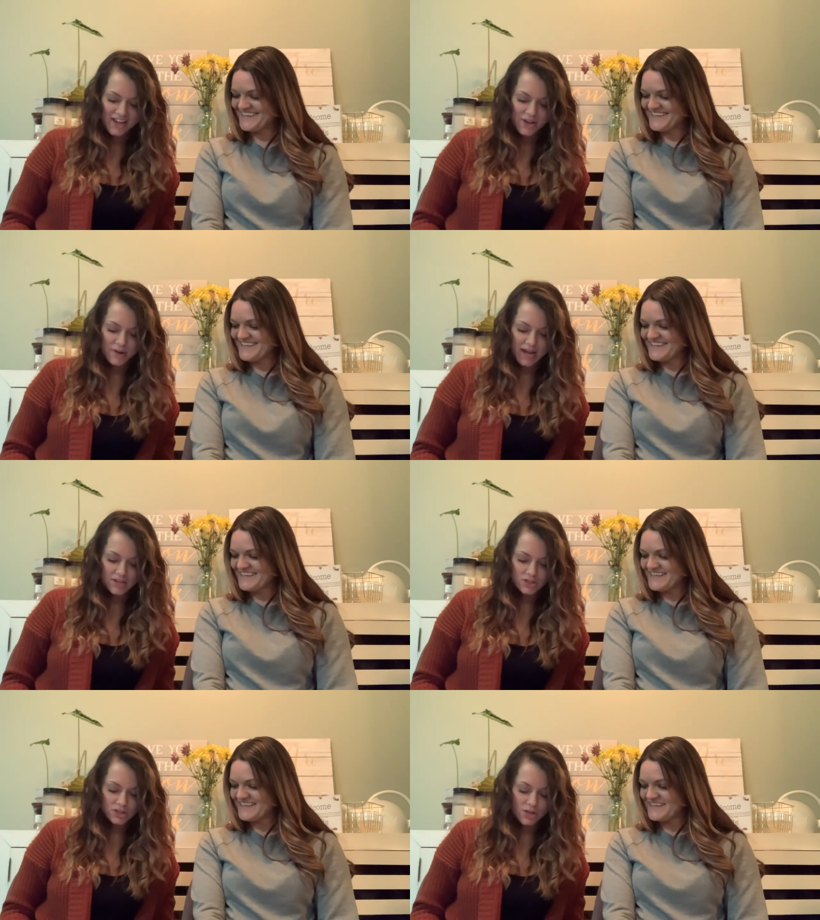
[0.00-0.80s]

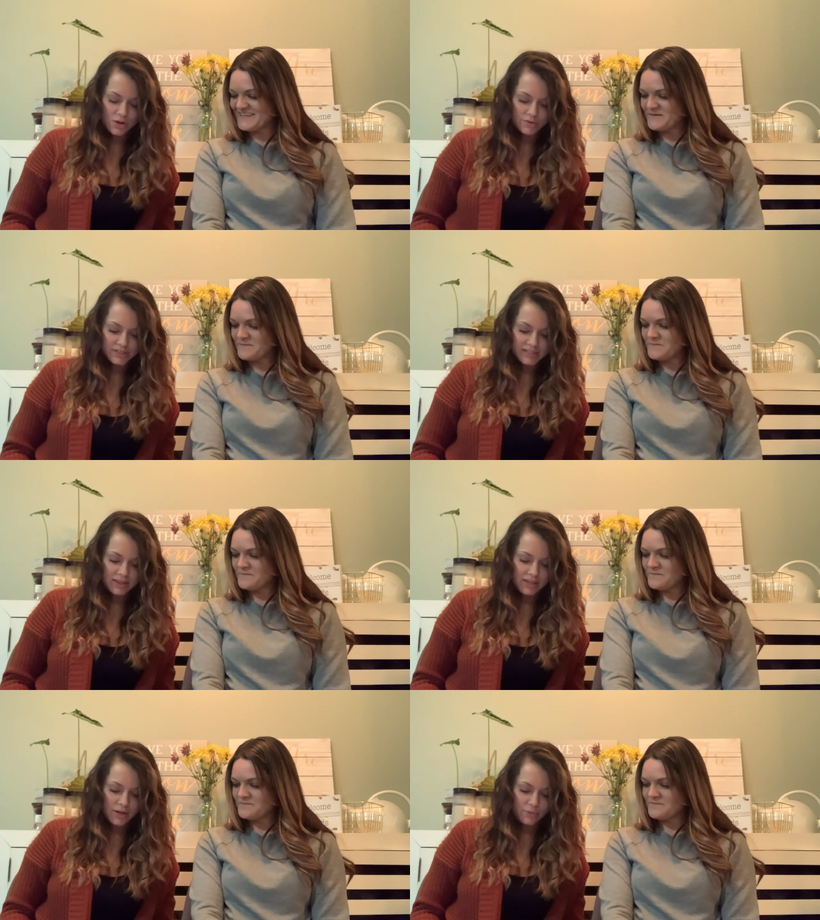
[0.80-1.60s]
Speaker 1: Okay, so
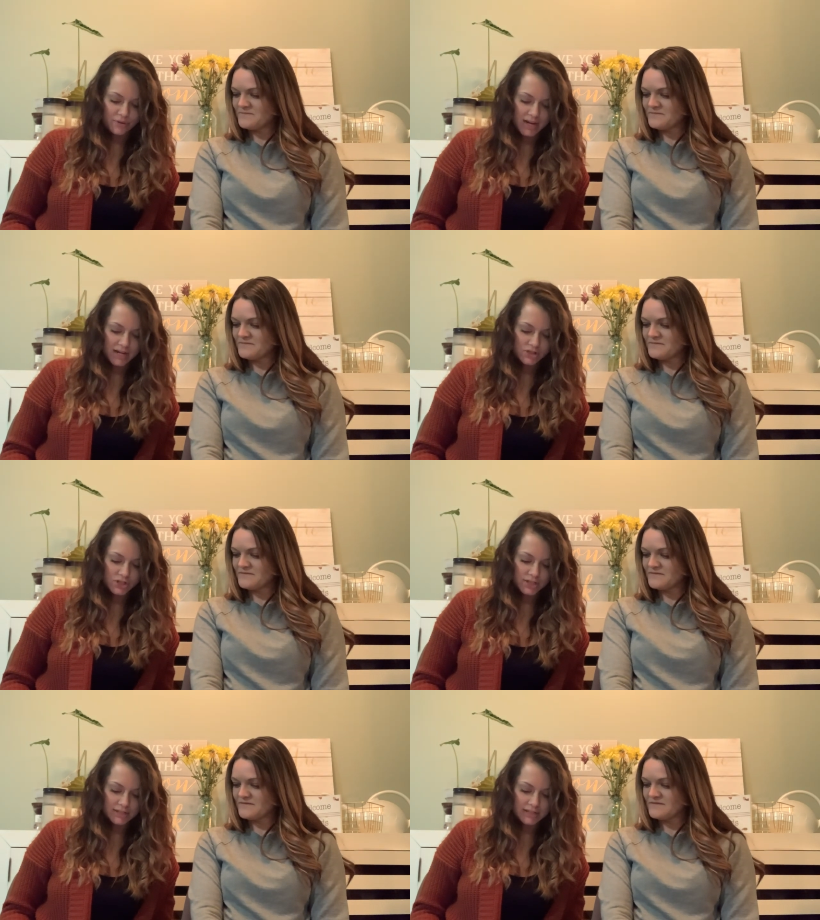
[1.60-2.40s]
Cynthia Wright,
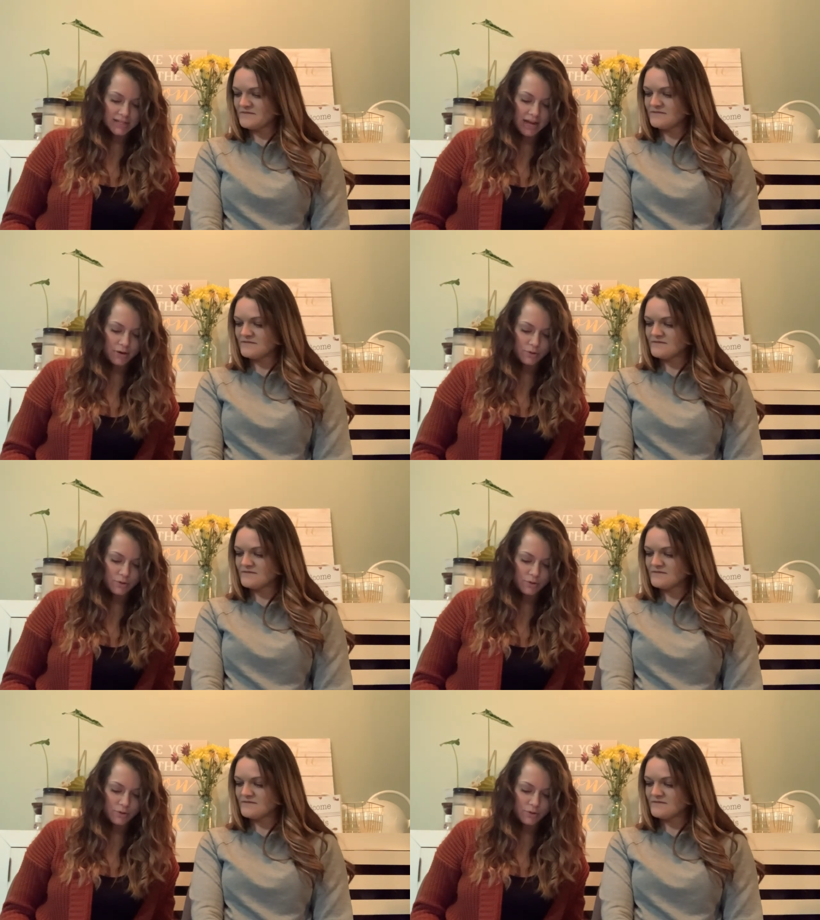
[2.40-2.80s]
she says, how